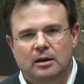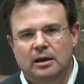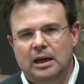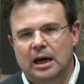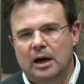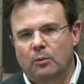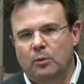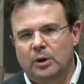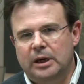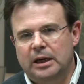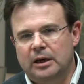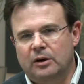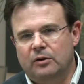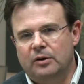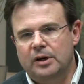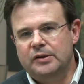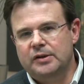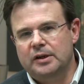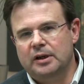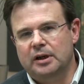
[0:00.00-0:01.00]
Now, we
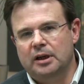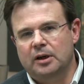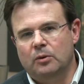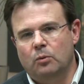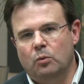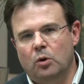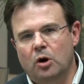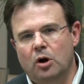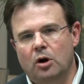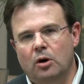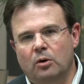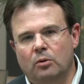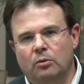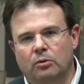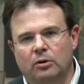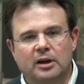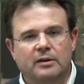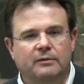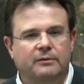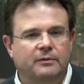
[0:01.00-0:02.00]
increasingly
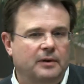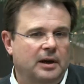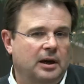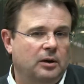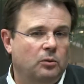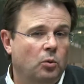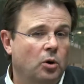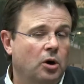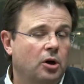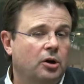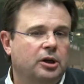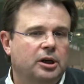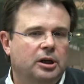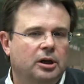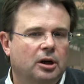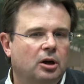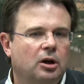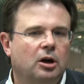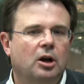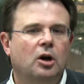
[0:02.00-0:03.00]
live and work
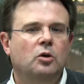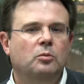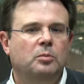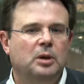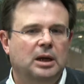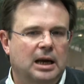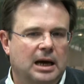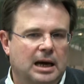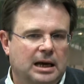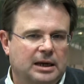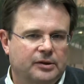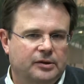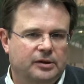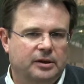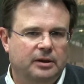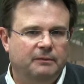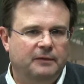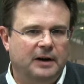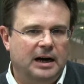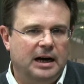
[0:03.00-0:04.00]
in a
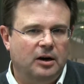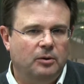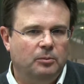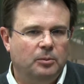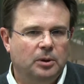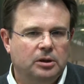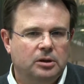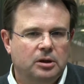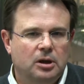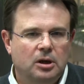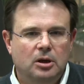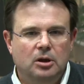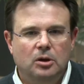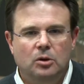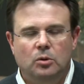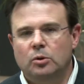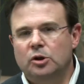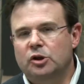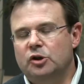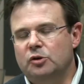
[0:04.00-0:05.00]
globalized environment,
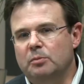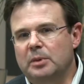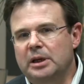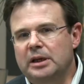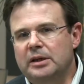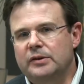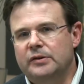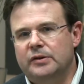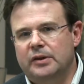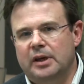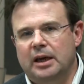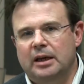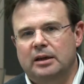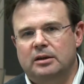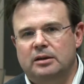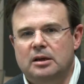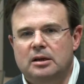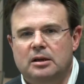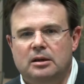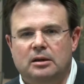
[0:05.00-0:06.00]
which means
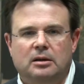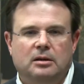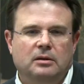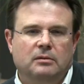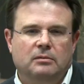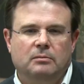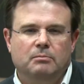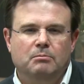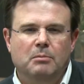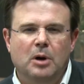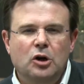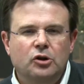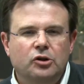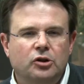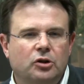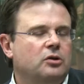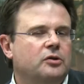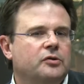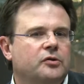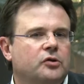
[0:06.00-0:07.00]
that
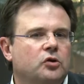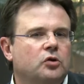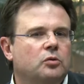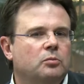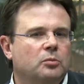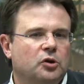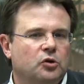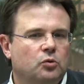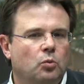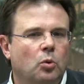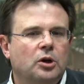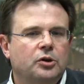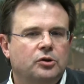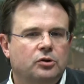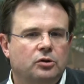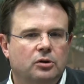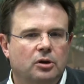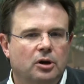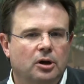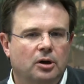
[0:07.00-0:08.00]
most consumers
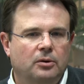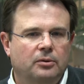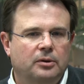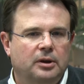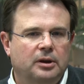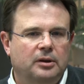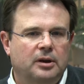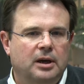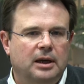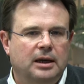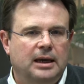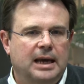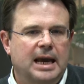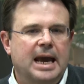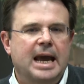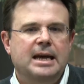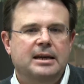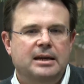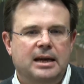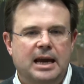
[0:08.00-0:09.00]
want to know that they
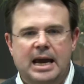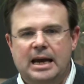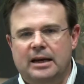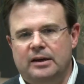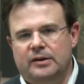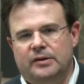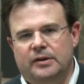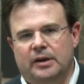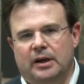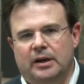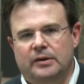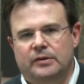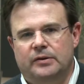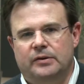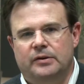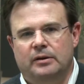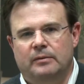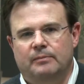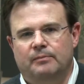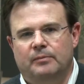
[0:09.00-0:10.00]
can
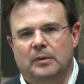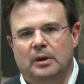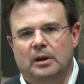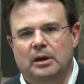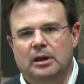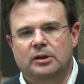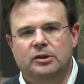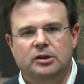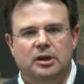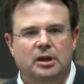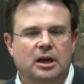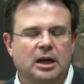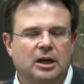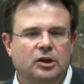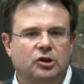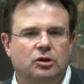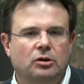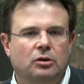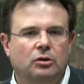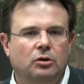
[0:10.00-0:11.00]
access
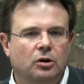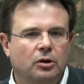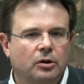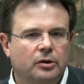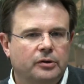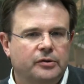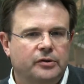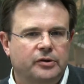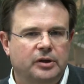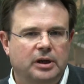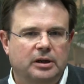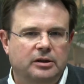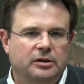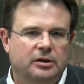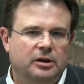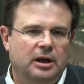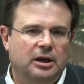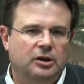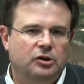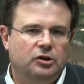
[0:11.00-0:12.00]
international goods,
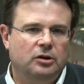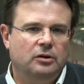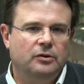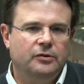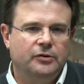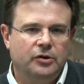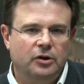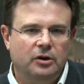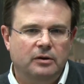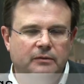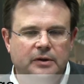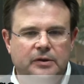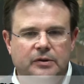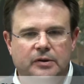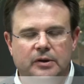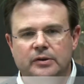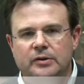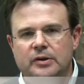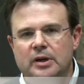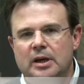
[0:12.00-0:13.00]
international
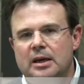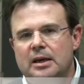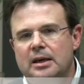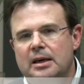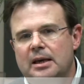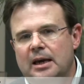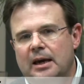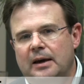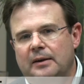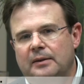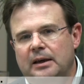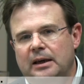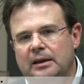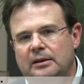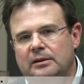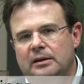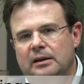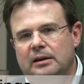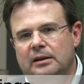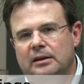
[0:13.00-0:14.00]
services, and
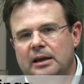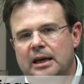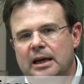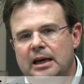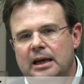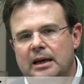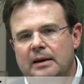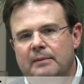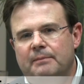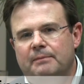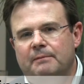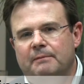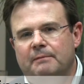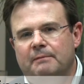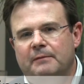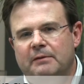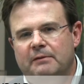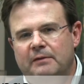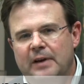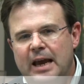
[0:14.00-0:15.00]
that the
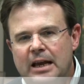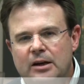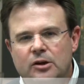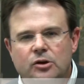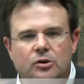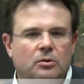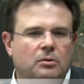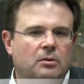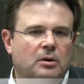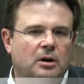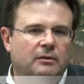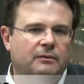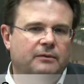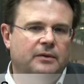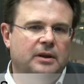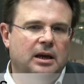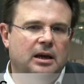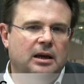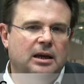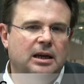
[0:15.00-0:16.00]
value
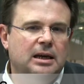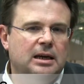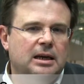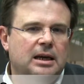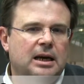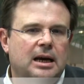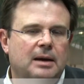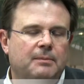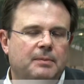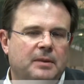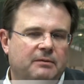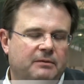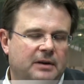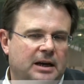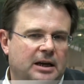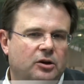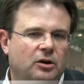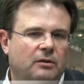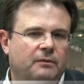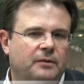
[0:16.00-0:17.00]
of their income, the
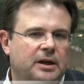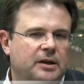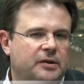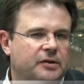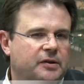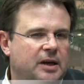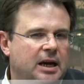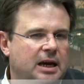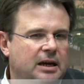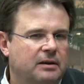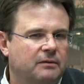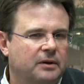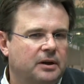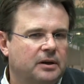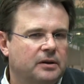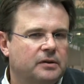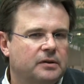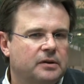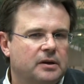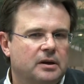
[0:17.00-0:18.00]
value of their
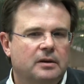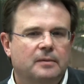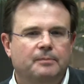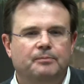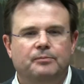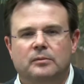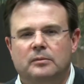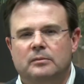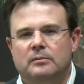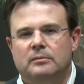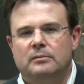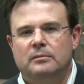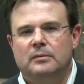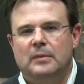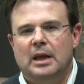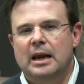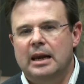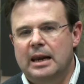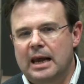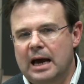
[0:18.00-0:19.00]
savings
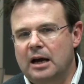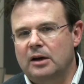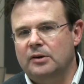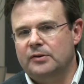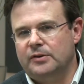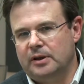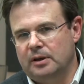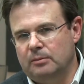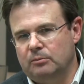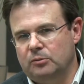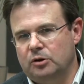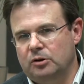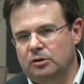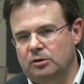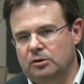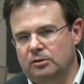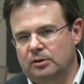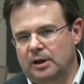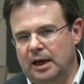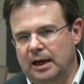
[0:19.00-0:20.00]
allows them to
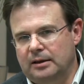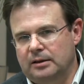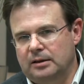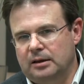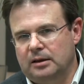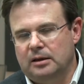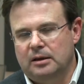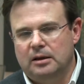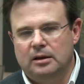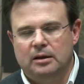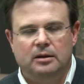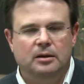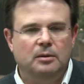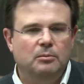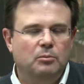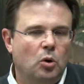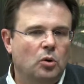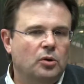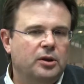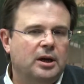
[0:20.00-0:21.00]
do that. The
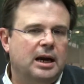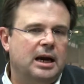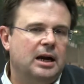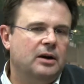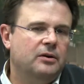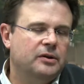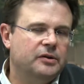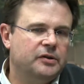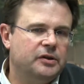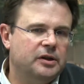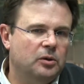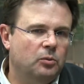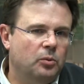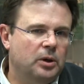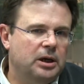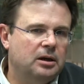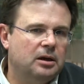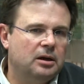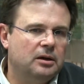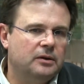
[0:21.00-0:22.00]
more the currency
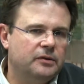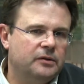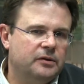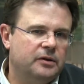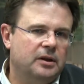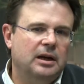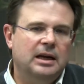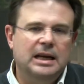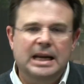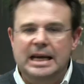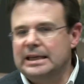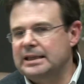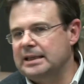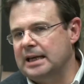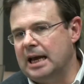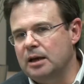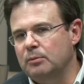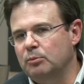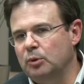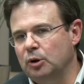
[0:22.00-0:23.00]
weakens, the
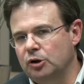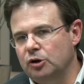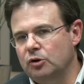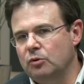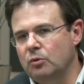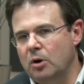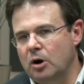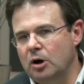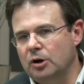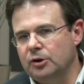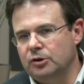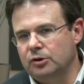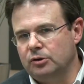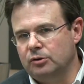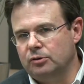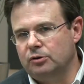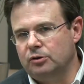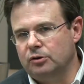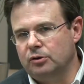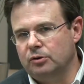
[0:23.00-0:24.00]
less able you are
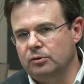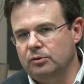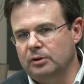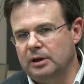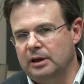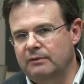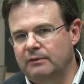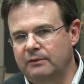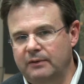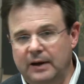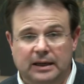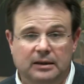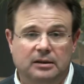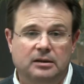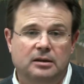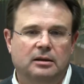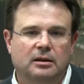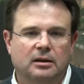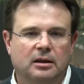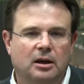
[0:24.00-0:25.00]
to
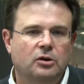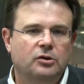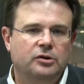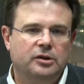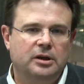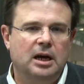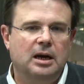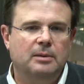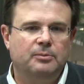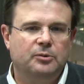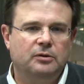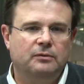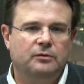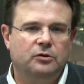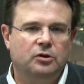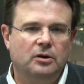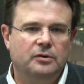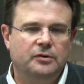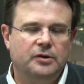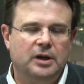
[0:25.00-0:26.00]
effect those types of
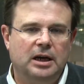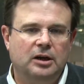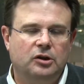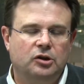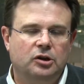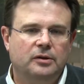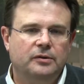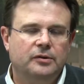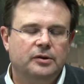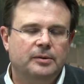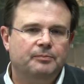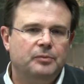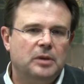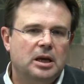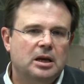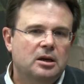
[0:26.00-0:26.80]
transactions.